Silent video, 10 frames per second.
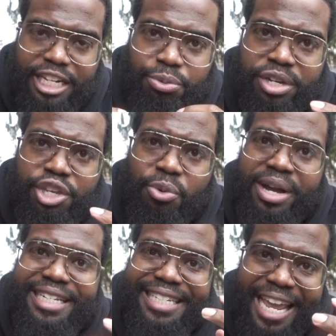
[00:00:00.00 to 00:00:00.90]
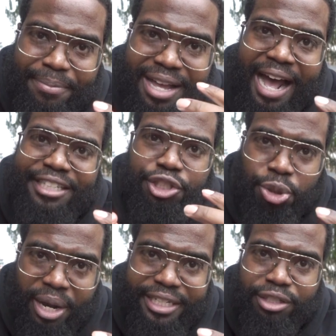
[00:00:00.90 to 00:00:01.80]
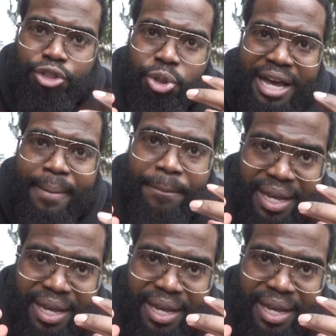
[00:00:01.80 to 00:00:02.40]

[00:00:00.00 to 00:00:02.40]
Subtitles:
is when you in deep concentration on trying to